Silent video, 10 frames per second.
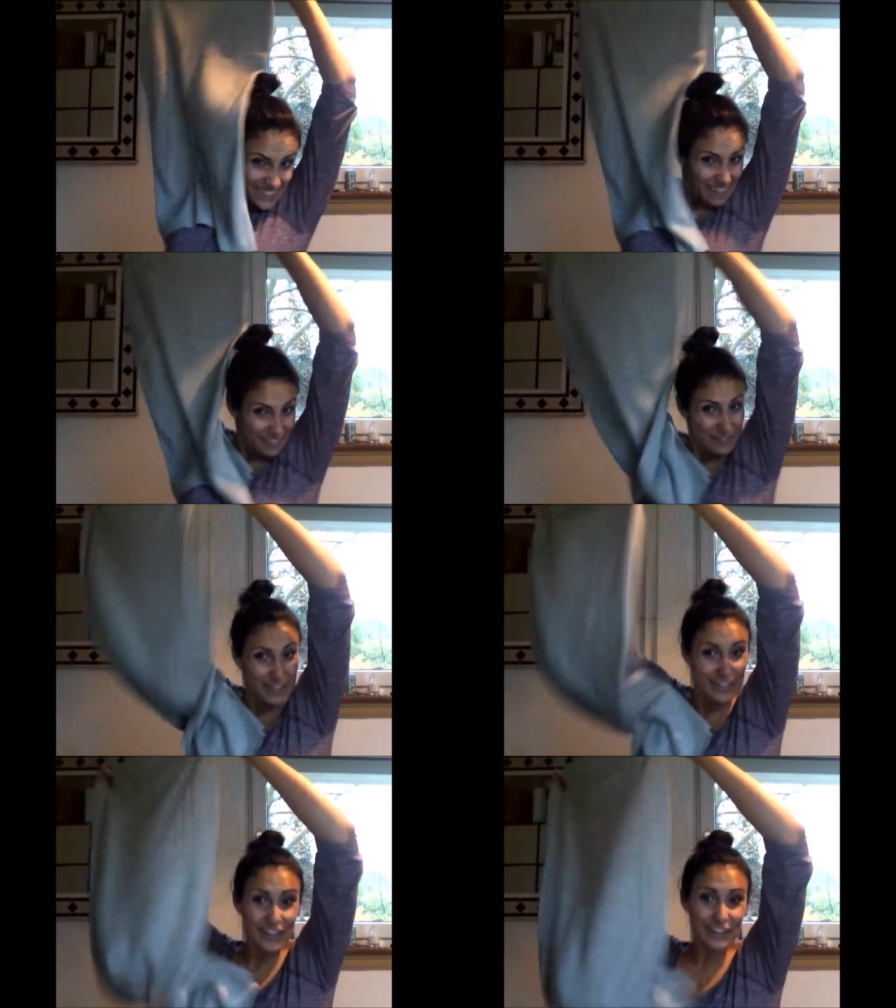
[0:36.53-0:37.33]
I haven't
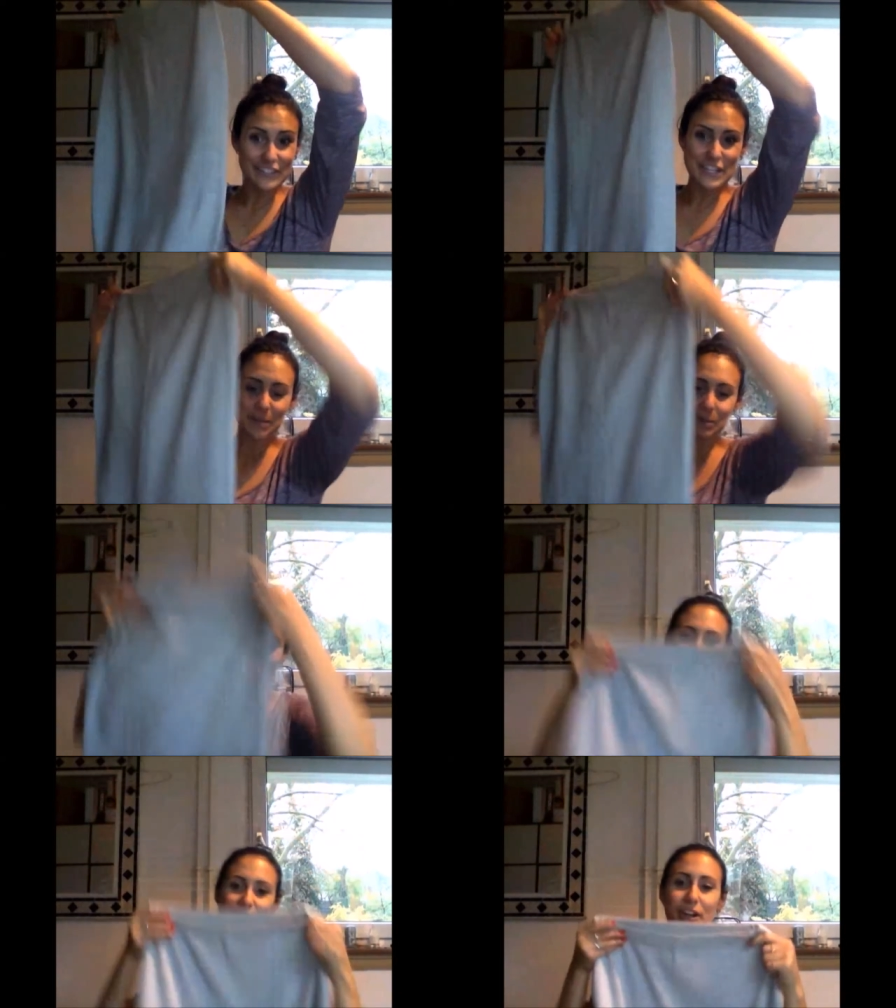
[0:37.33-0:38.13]
figured out if it's going to be
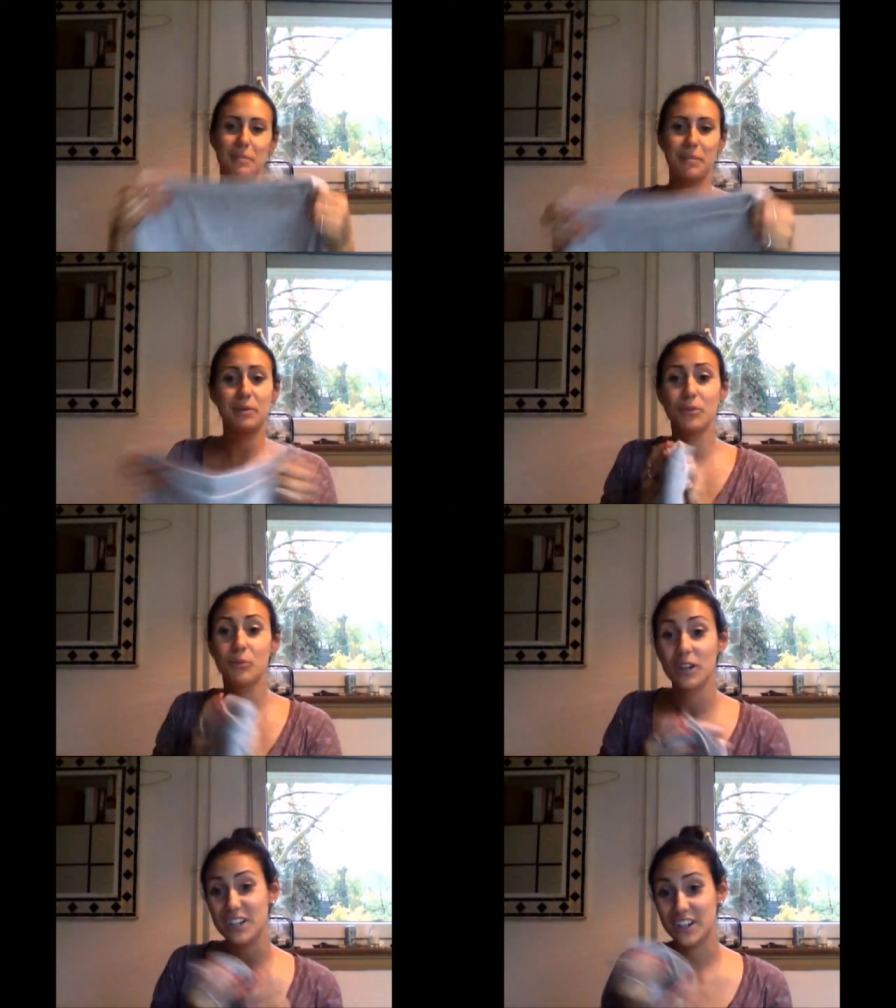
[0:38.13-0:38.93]
cute or not, but it was
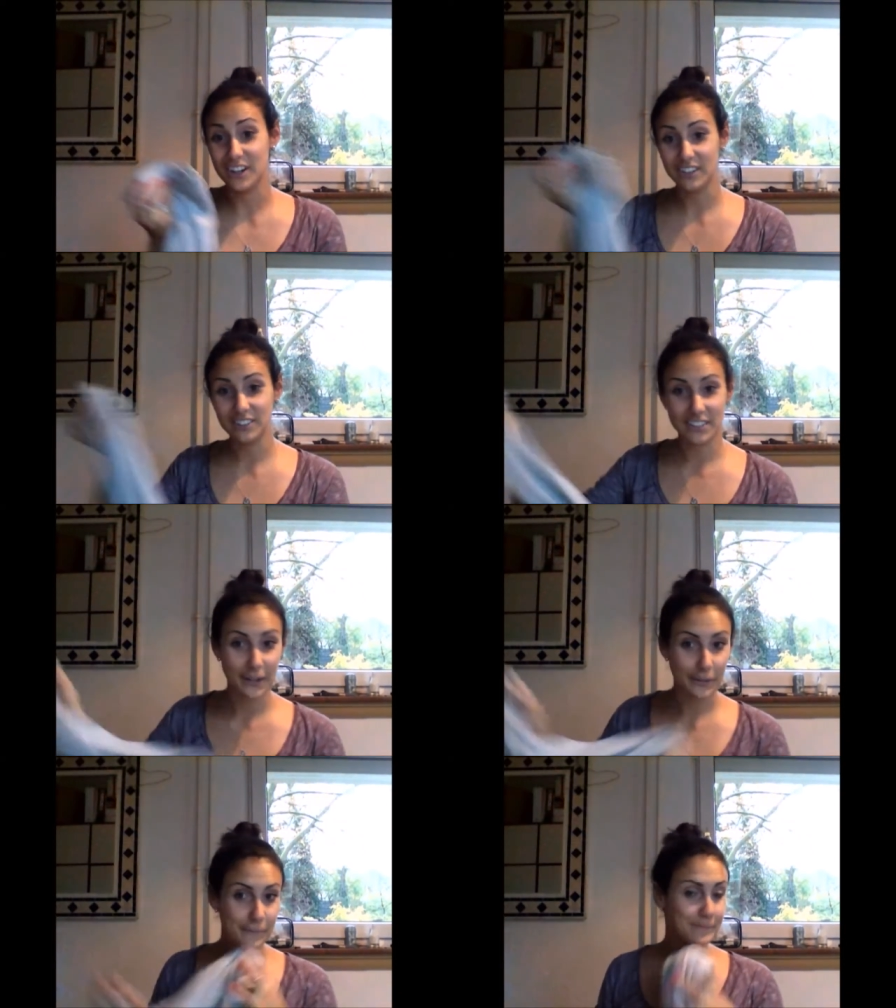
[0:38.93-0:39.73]
€1, so